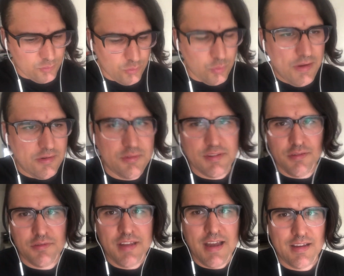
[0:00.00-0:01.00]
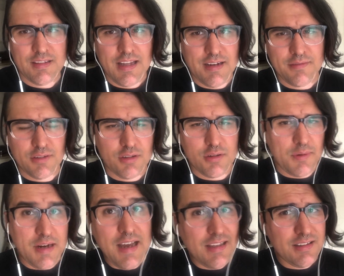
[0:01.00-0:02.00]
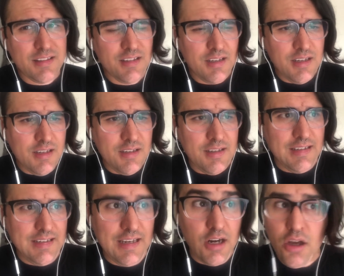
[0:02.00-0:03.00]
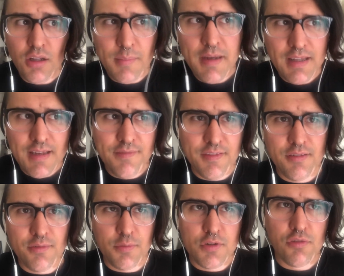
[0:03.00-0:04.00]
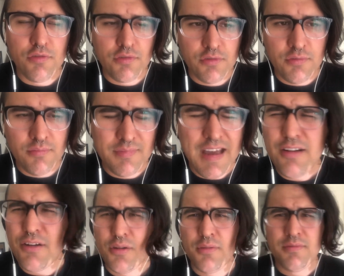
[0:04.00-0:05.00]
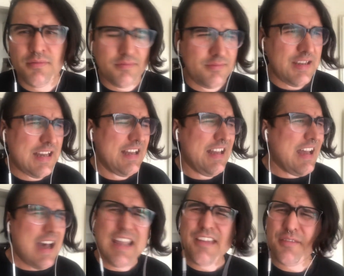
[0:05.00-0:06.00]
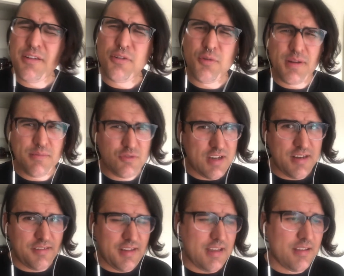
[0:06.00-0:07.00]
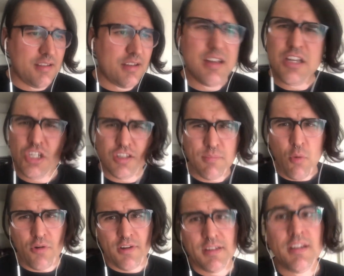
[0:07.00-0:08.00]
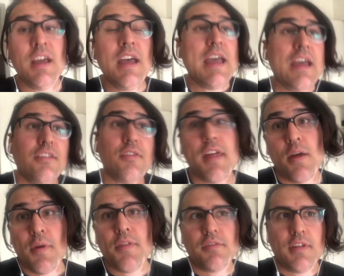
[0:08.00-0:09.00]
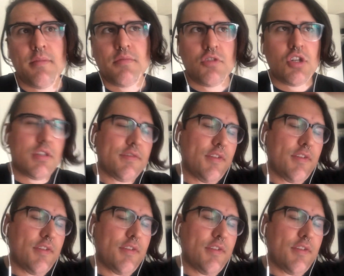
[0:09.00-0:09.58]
weird. There's not a lot going on at all in my life, which is, I don't know. I guess I don't know what I'm trying to say. Shit's boring, so that way there's not shit to